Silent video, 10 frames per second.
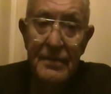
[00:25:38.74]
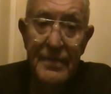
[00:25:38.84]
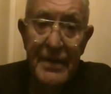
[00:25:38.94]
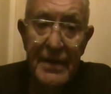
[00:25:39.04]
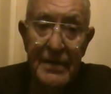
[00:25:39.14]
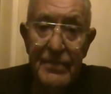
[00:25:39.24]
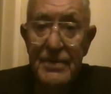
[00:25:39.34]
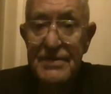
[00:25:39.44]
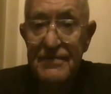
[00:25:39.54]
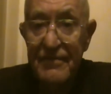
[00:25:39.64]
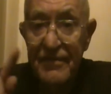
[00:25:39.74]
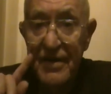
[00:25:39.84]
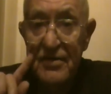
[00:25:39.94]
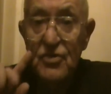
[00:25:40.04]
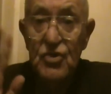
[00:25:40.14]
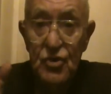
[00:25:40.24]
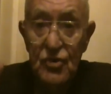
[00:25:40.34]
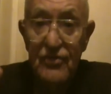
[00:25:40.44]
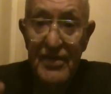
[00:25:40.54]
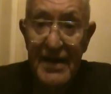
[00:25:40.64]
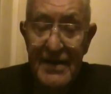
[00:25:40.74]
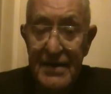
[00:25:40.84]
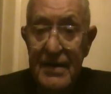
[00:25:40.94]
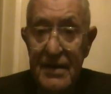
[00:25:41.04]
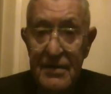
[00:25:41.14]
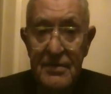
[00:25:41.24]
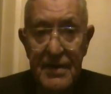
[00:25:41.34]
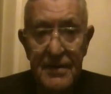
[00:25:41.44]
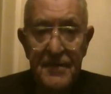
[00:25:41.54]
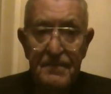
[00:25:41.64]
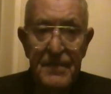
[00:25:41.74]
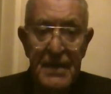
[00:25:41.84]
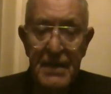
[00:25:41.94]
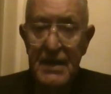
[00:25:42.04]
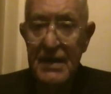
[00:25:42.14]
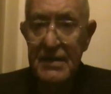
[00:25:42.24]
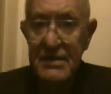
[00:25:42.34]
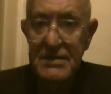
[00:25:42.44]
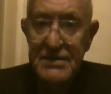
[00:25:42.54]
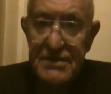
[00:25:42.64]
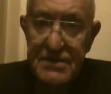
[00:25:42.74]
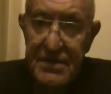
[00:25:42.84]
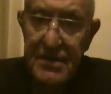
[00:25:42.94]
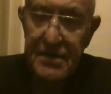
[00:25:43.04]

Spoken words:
But birds of a feather do flock together, and in this